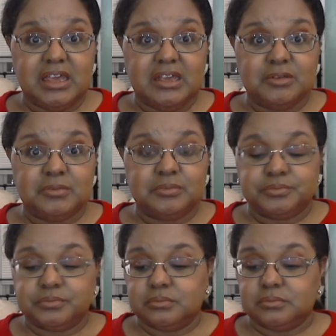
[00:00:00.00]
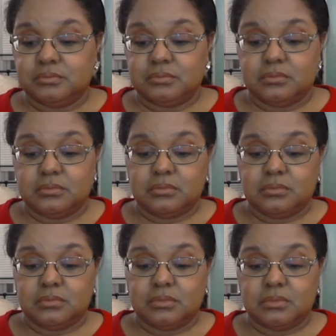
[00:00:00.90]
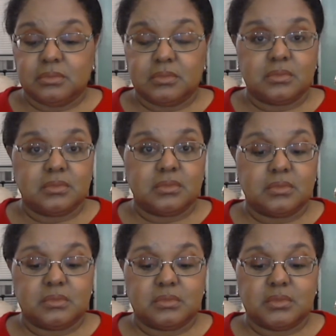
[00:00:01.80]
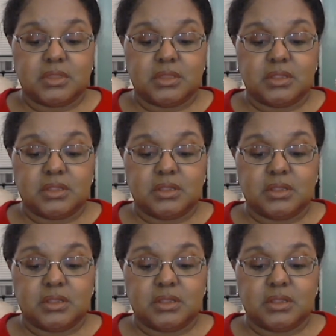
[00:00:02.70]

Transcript: (silence)